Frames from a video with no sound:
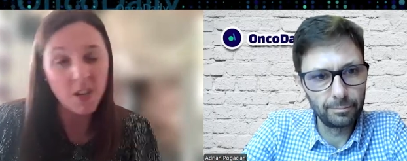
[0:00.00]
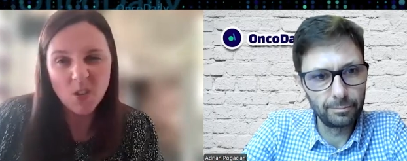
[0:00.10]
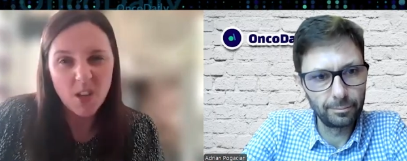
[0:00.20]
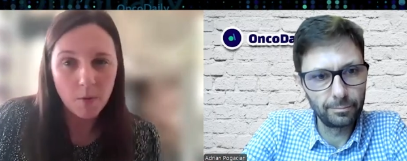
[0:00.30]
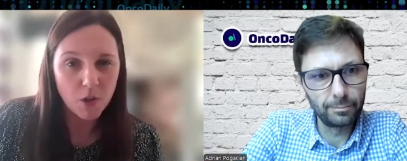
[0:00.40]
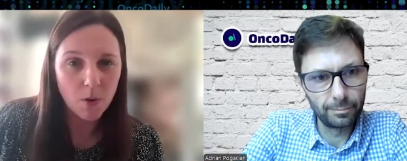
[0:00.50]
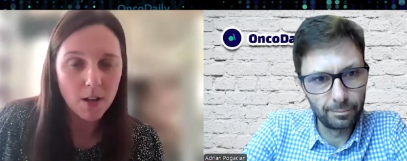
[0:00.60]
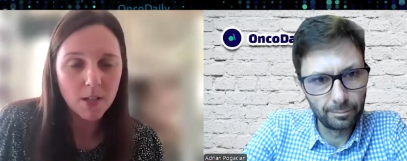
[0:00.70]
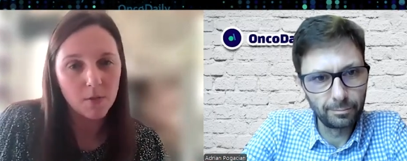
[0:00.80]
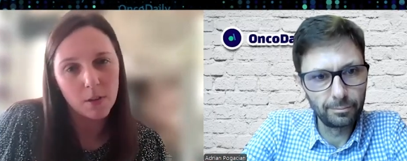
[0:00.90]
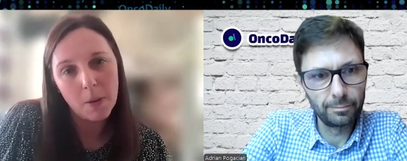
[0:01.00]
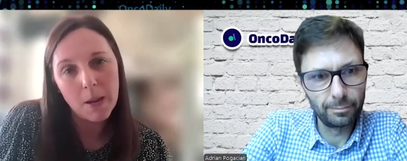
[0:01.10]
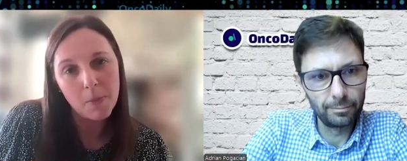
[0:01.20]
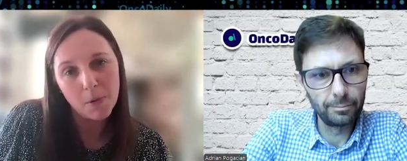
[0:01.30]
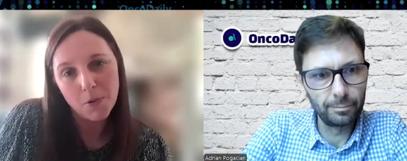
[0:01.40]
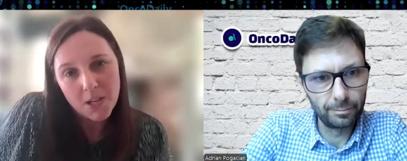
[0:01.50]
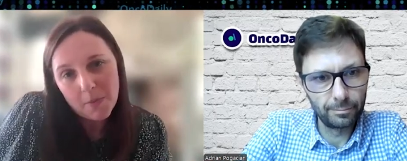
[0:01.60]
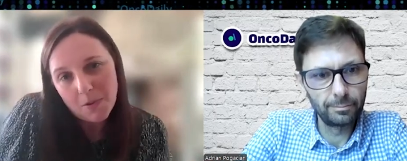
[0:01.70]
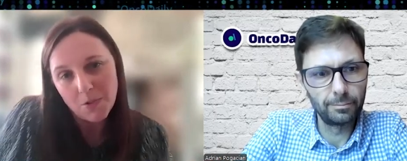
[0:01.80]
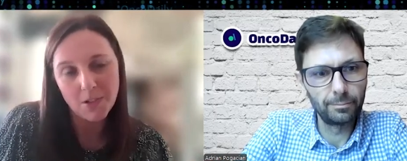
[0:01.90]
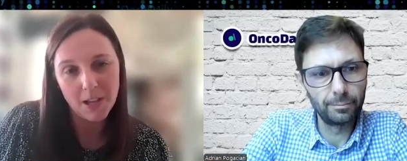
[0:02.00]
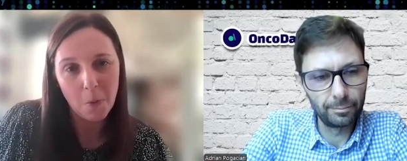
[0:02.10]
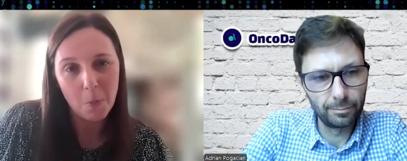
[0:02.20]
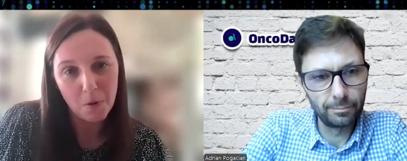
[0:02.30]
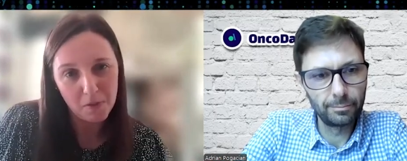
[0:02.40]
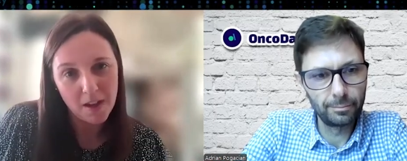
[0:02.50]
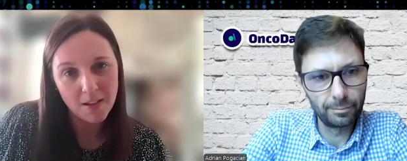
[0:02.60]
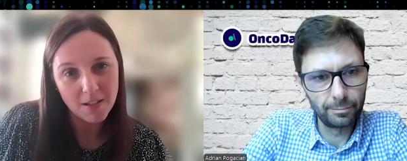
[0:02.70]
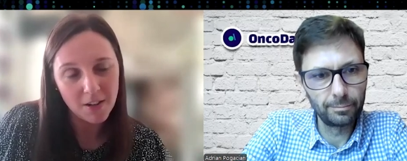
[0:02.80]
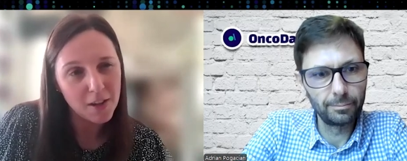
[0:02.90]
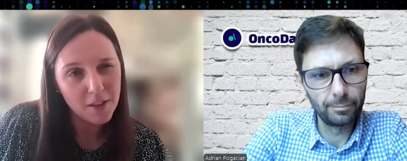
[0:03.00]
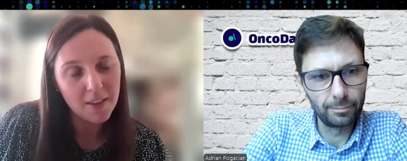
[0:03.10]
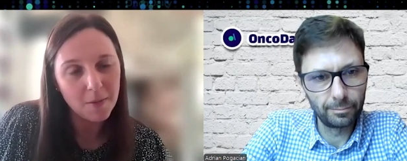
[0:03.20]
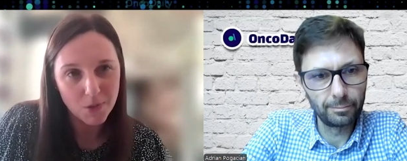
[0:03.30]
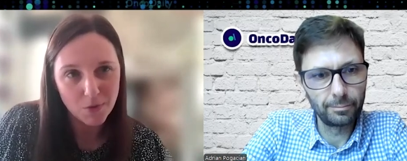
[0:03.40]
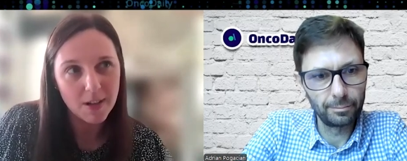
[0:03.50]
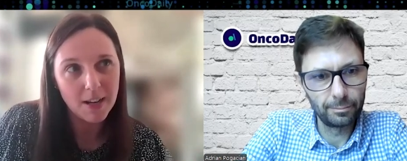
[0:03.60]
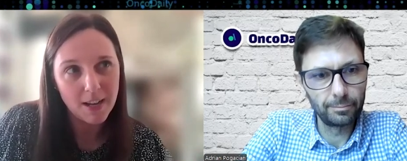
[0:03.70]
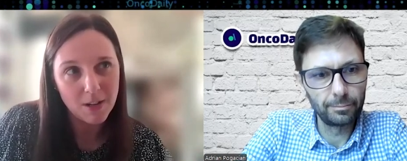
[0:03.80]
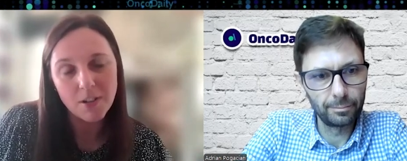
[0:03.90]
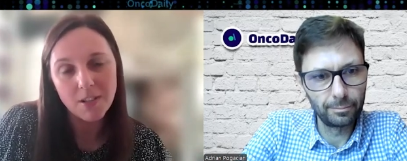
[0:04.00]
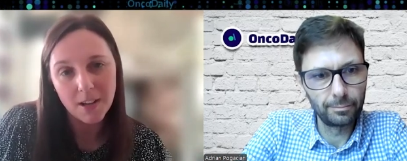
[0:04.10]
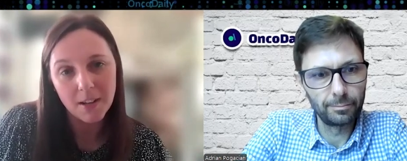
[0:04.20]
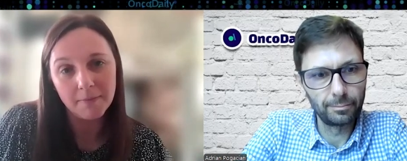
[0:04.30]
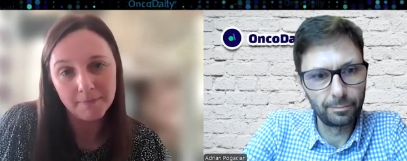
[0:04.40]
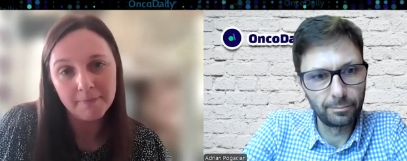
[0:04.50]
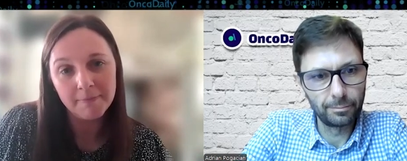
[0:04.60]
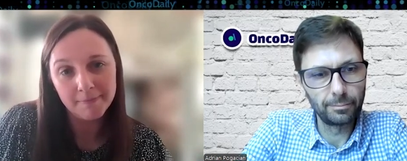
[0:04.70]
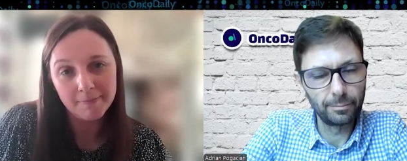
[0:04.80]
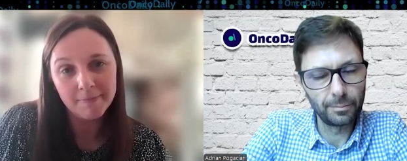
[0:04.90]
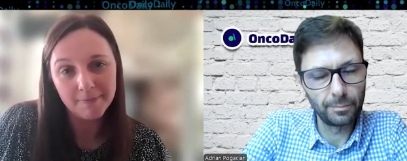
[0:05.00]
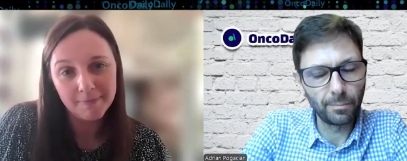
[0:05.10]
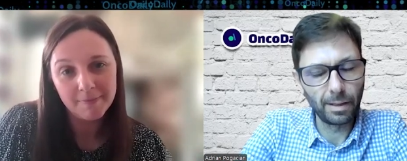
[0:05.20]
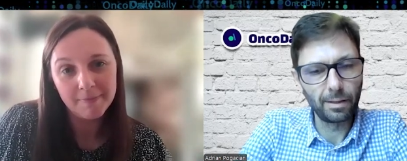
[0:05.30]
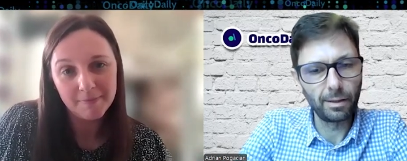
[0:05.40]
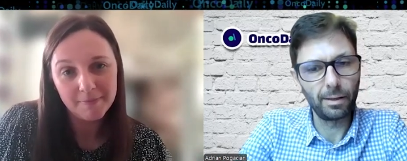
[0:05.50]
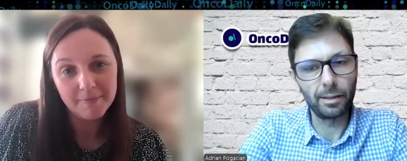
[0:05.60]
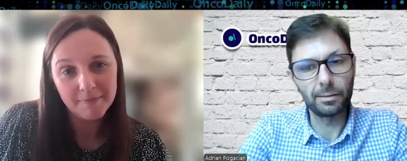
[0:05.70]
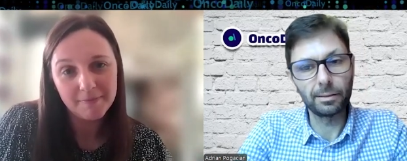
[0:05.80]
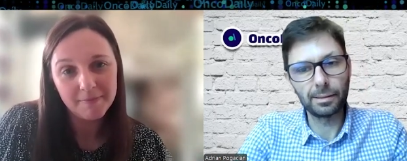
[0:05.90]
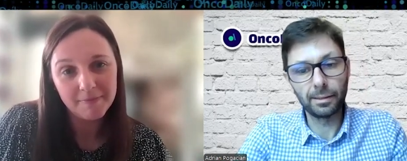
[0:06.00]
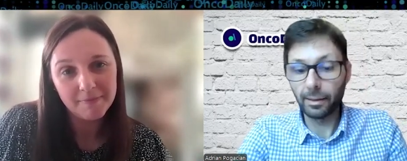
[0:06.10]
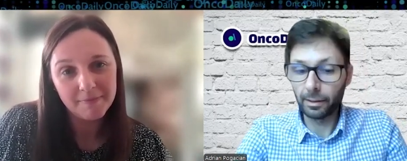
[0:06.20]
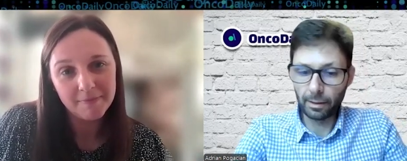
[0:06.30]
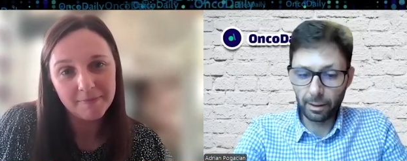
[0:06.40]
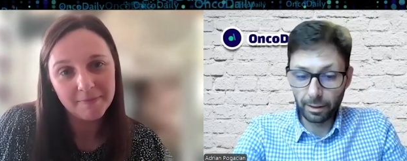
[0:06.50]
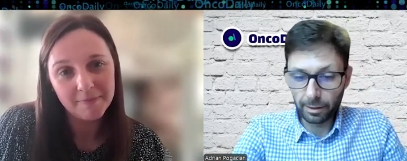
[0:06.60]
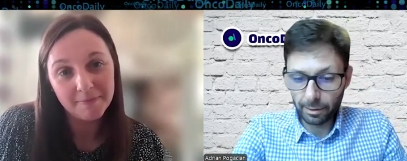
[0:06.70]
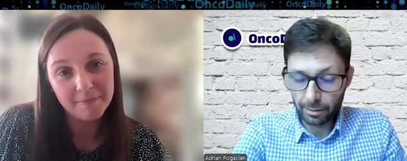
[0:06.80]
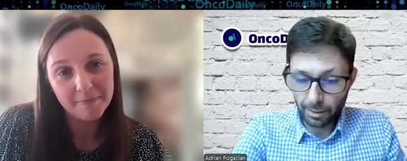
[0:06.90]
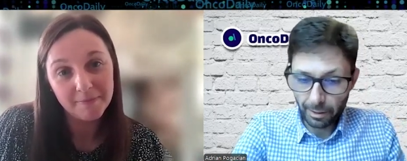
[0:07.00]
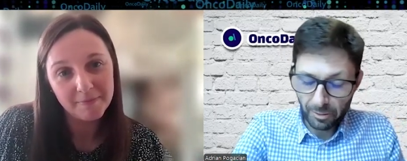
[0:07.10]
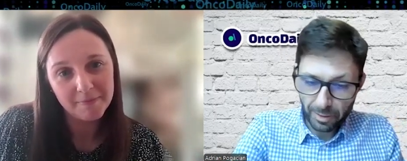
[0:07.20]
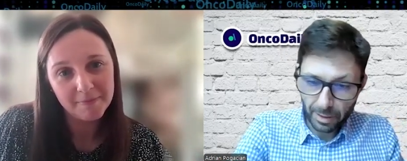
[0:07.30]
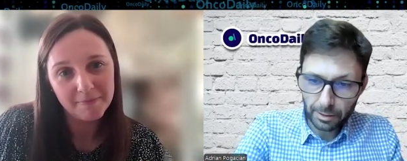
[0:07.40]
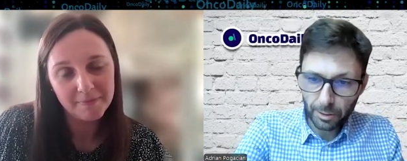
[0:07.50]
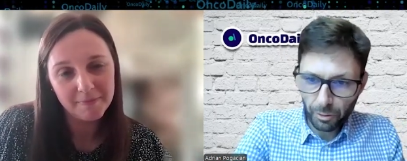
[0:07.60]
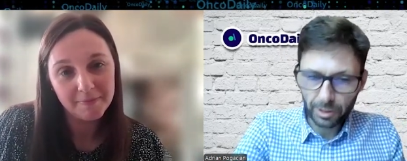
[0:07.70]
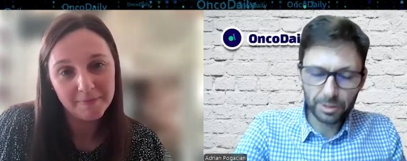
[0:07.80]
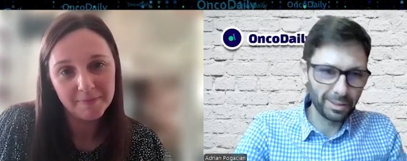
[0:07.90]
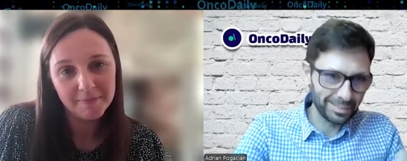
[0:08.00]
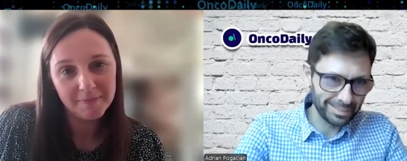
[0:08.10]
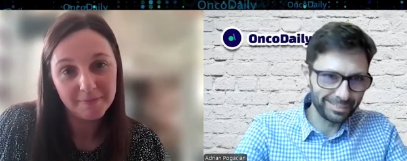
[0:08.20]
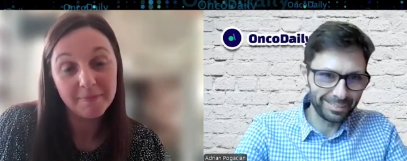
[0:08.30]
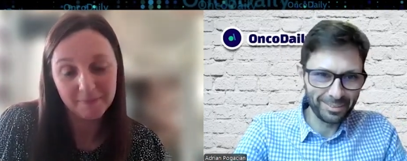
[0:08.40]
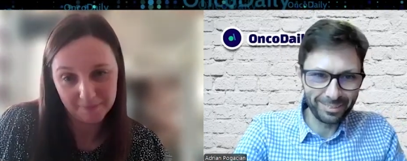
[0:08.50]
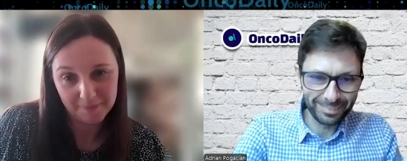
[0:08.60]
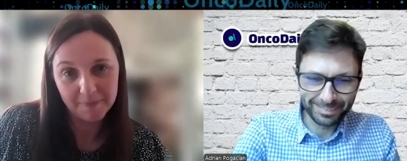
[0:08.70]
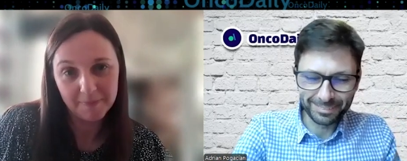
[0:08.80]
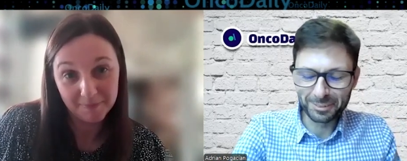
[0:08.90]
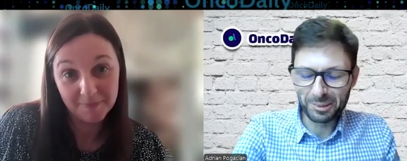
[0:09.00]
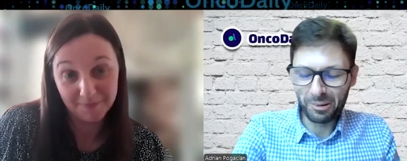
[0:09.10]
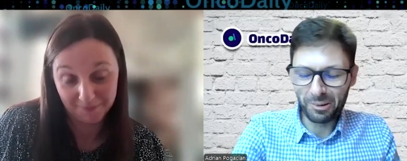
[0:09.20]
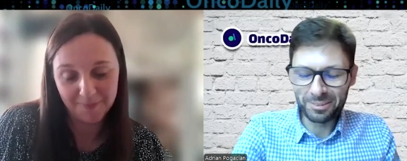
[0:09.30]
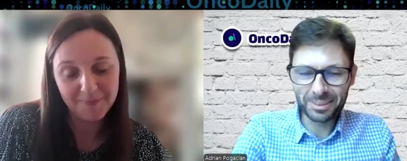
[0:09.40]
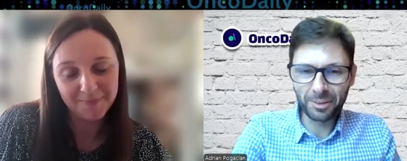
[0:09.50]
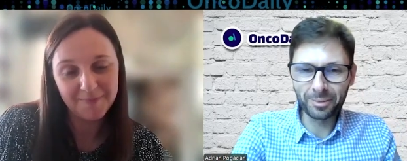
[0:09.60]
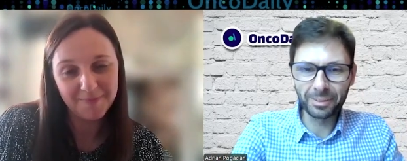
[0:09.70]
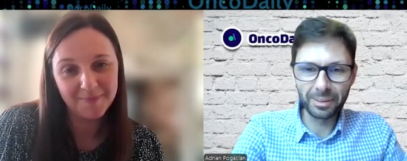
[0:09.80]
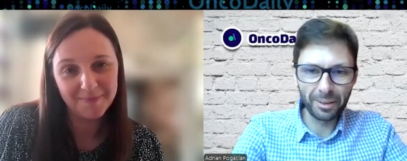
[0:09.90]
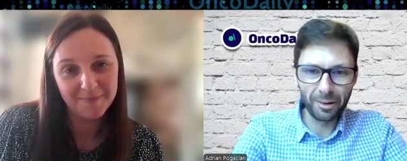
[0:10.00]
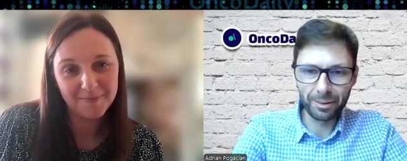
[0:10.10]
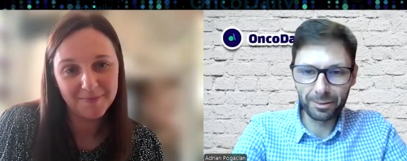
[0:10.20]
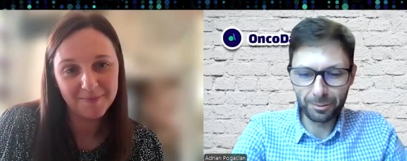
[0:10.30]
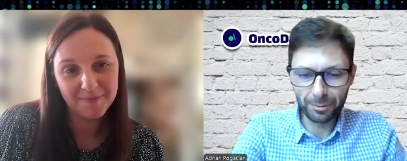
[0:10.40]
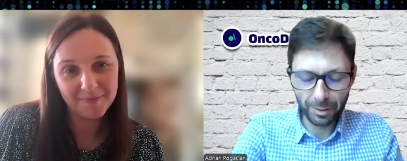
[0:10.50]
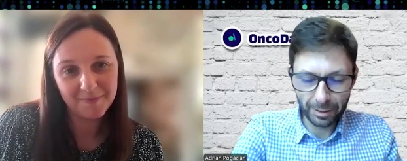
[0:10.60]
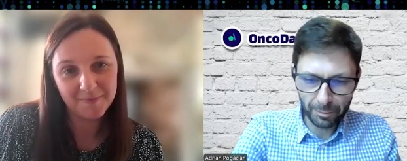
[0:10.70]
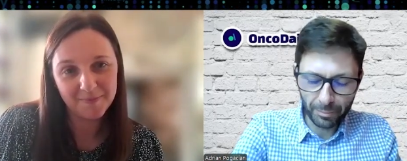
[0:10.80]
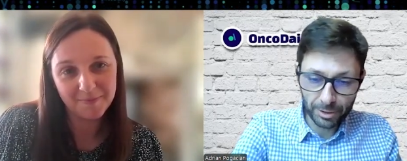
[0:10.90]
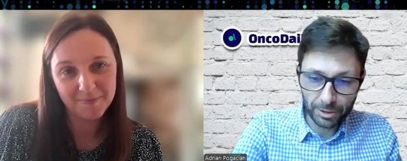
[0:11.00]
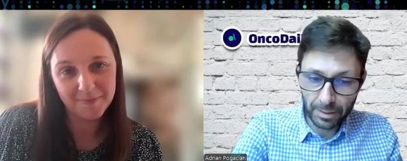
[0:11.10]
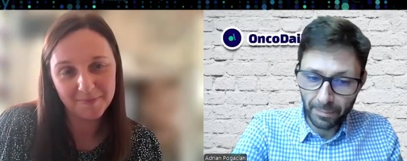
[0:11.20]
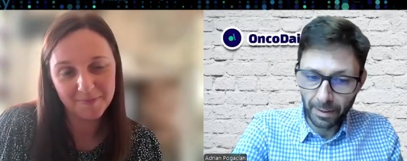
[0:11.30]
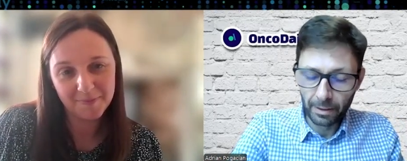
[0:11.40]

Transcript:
Speaker 1: but it's so much worse for other people. So I'll just get on with this. And I think that was really interesting.
Speaker 2: I understand, and I uh, have another question. Uh, uh, consequently, to what mentioned,